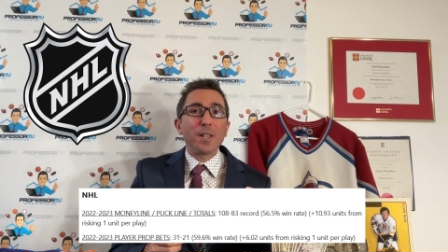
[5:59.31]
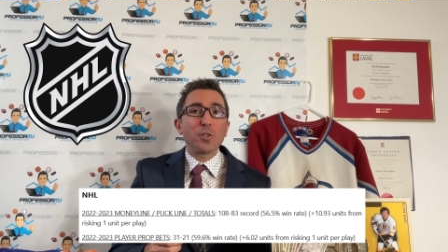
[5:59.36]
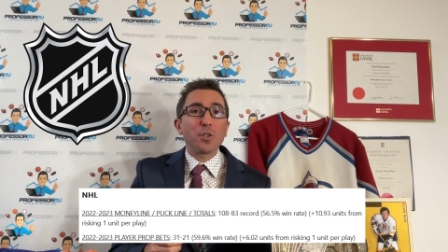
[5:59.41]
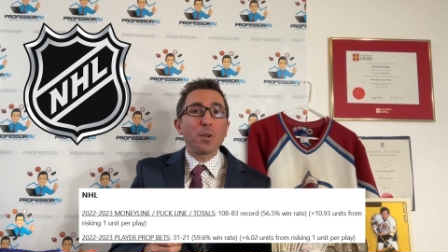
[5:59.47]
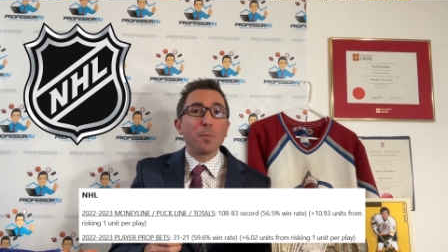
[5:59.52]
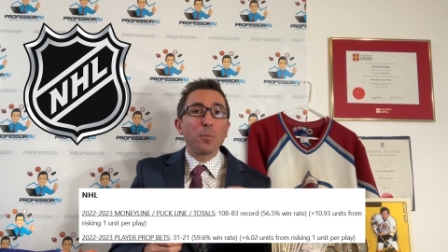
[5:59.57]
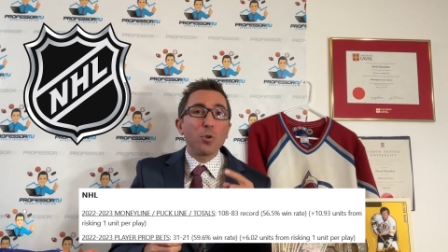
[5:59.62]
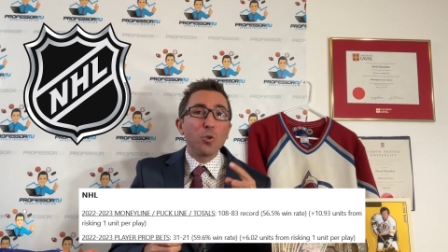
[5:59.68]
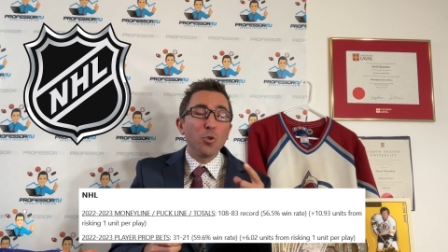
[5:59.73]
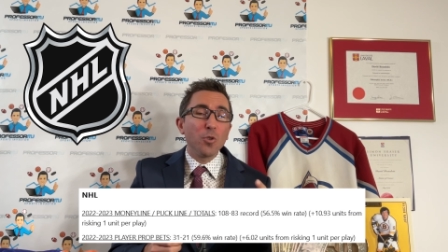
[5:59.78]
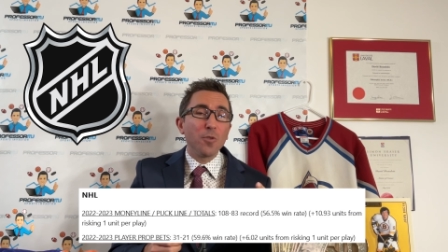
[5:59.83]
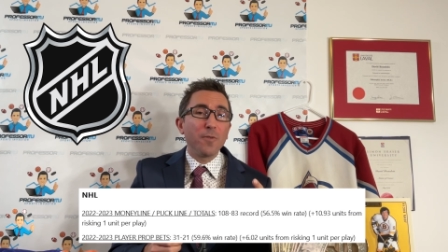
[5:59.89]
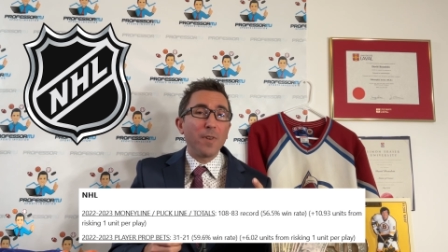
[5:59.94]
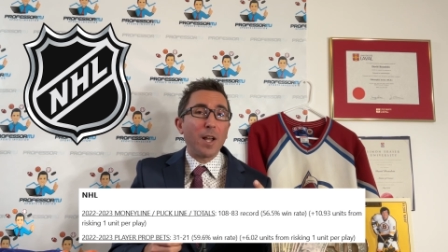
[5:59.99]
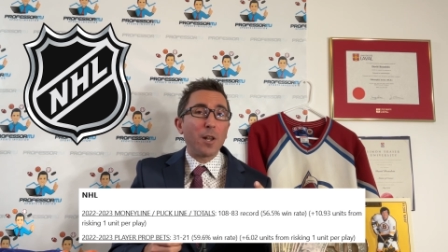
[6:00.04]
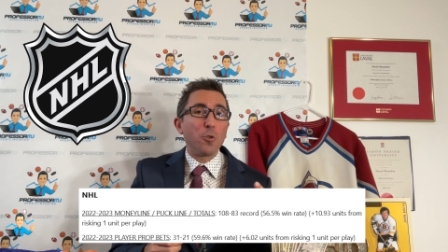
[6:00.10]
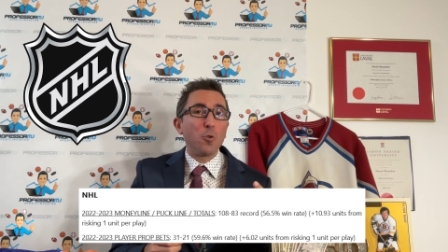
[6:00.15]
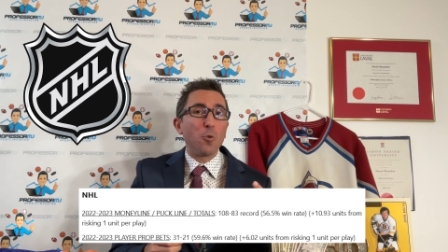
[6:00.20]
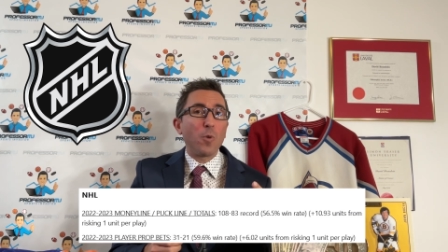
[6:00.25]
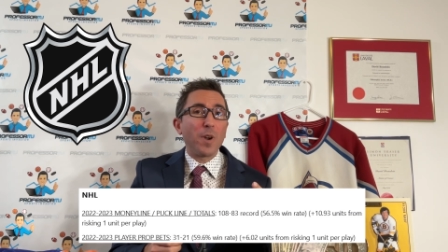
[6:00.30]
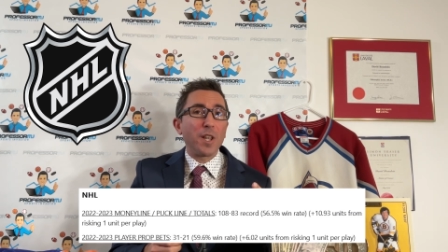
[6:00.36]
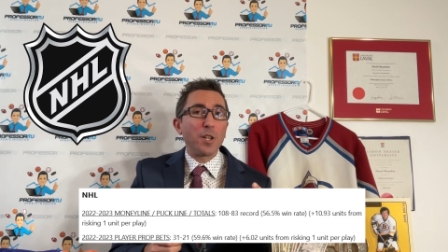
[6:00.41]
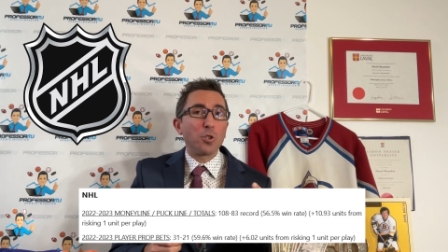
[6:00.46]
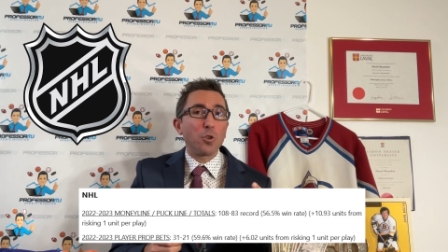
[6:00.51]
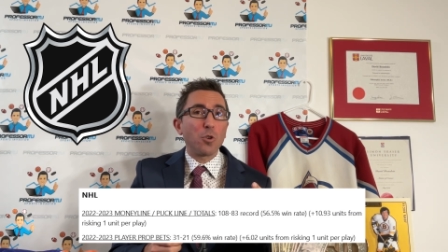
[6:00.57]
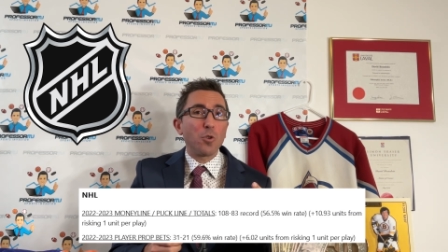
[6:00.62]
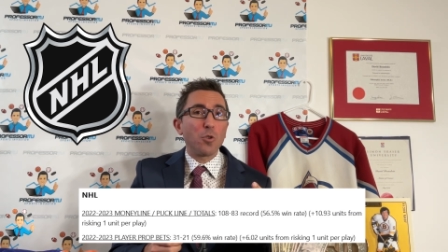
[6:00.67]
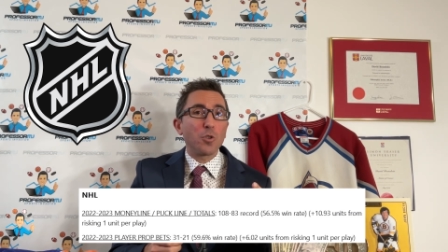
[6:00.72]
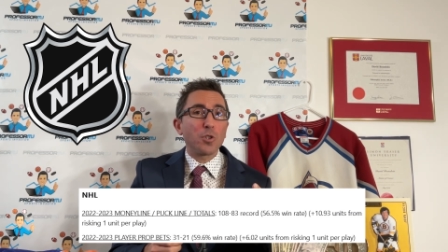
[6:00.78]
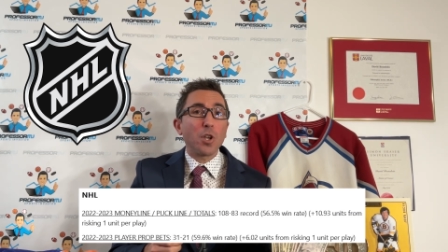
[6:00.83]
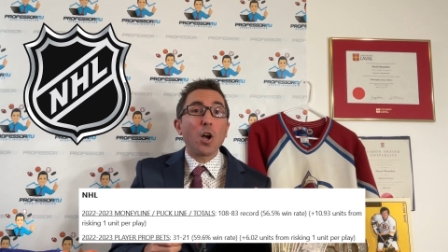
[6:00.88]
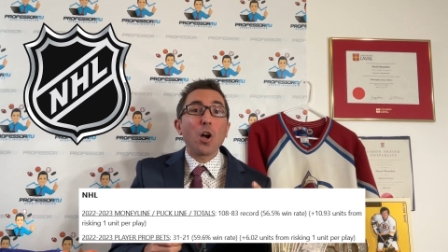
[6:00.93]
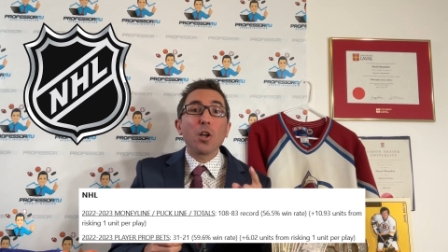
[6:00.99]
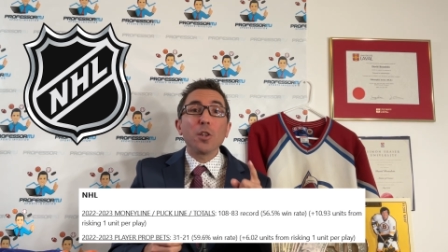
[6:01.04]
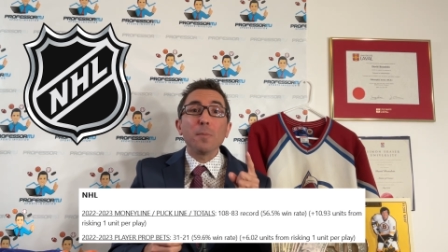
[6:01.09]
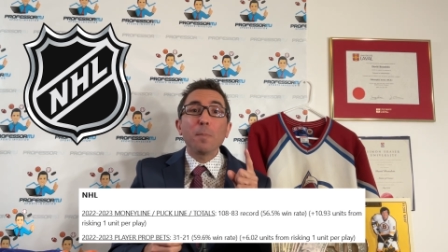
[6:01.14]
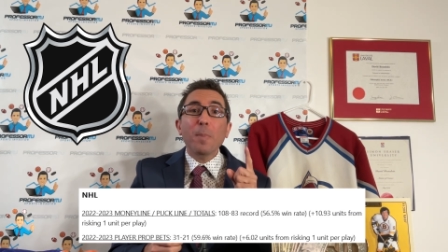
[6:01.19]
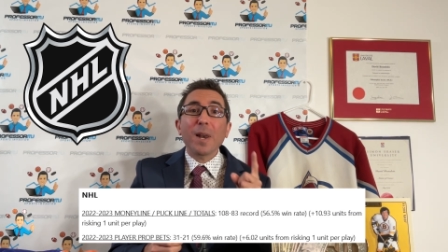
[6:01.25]
some good value wagers
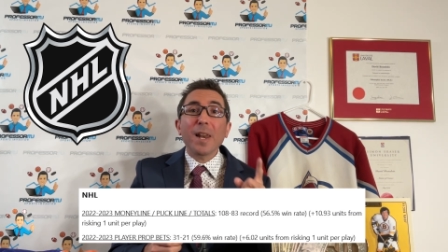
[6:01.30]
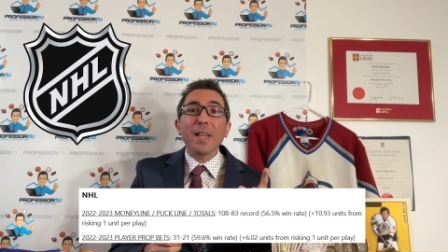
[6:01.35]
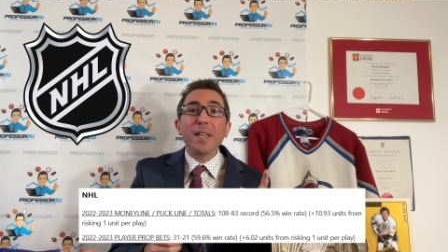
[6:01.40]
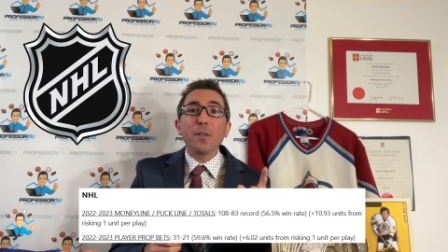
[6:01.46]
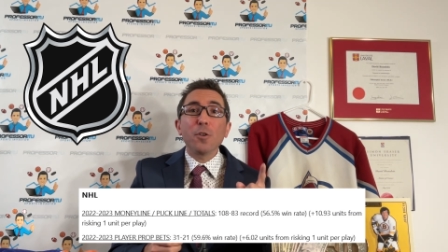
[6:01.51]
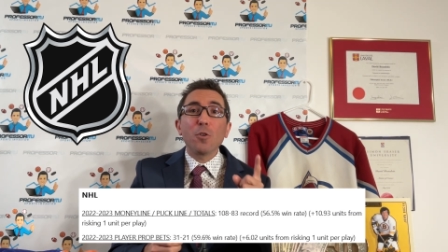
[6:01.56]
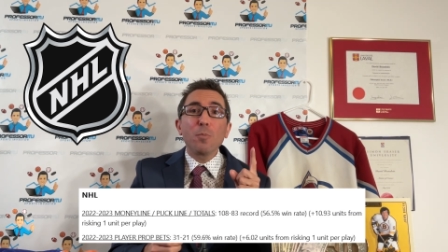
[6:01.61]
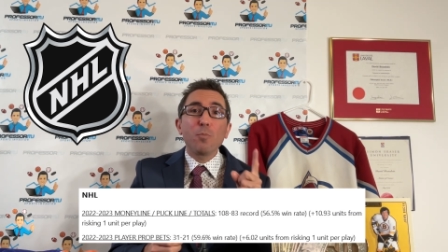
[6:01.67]
on player